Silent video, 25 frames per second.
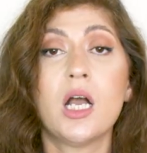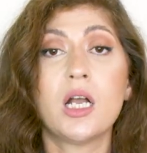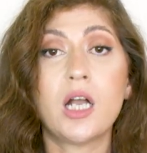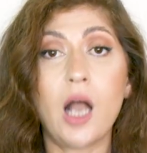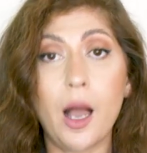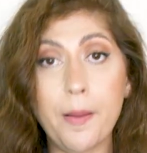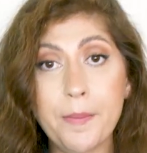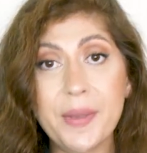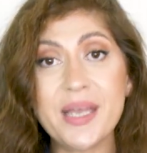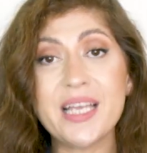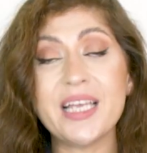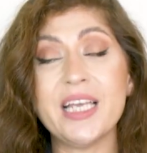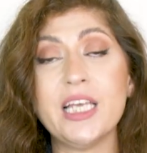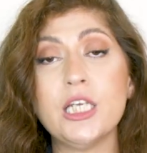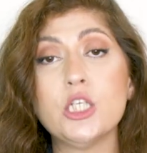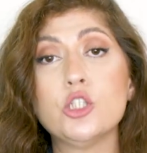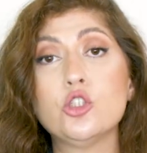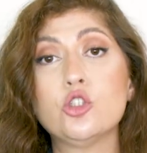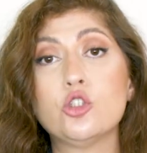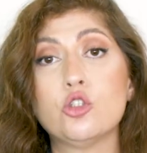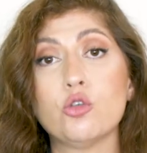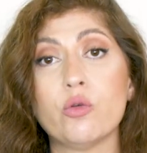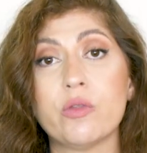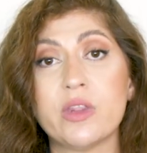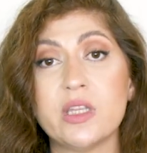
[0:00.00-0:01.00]
coming
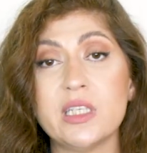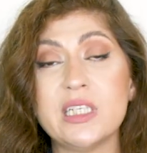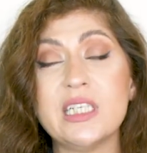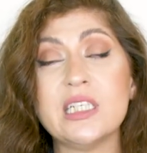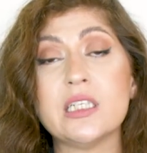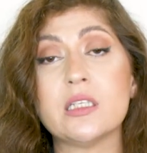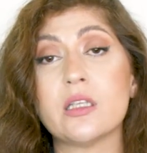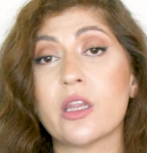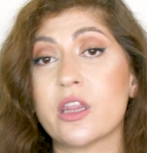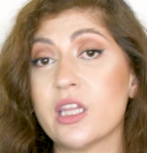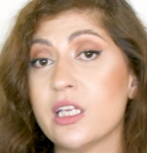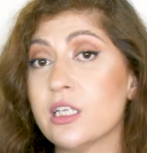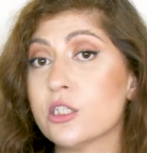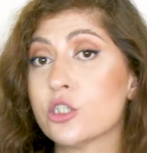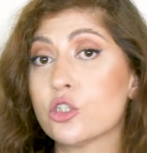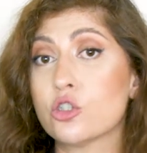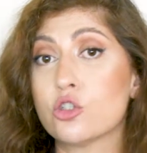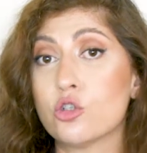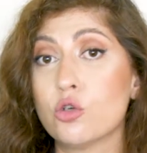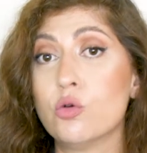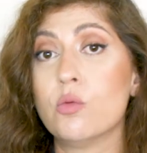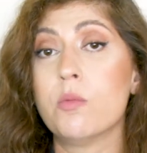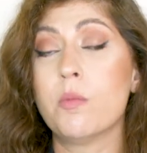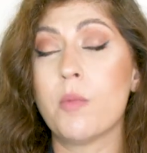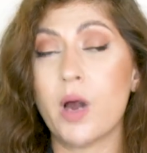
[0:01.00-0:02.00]
into these
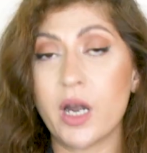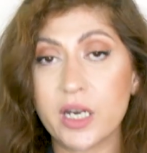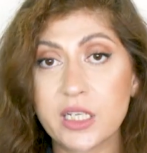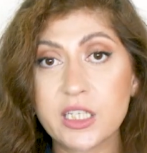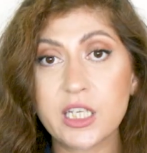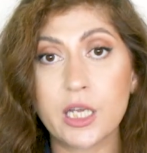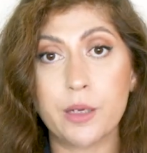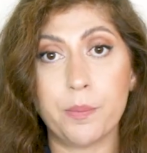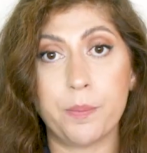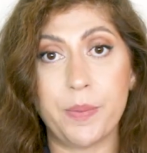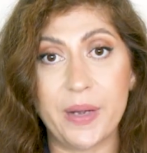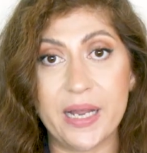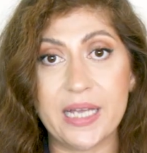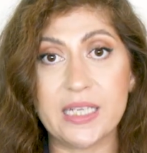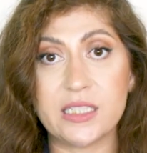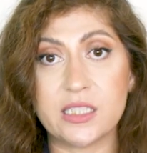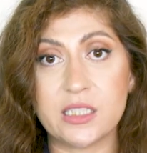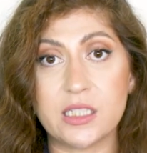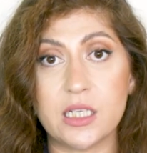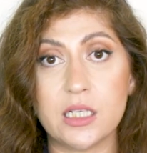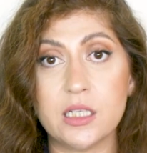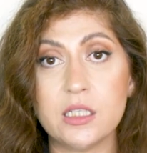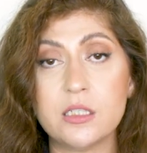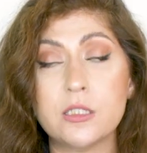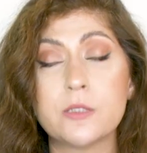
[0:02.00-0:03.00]
two
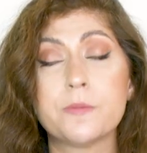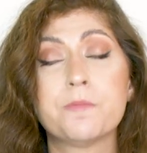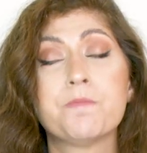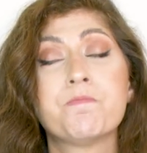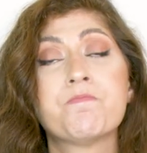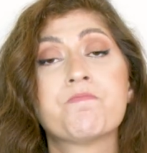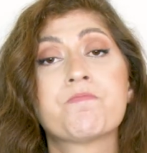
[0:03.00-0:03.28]
marketplaces,